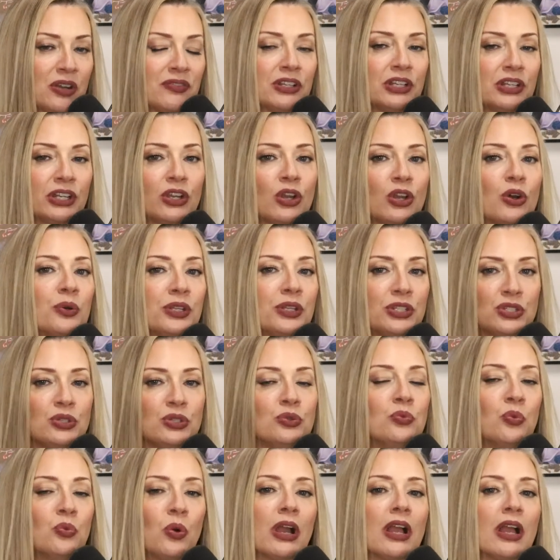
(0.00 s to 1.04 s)
are going to go into
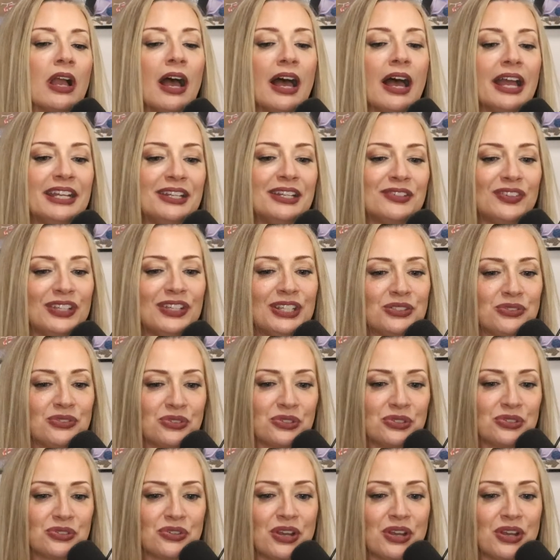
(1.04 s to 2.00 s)
what kind of interest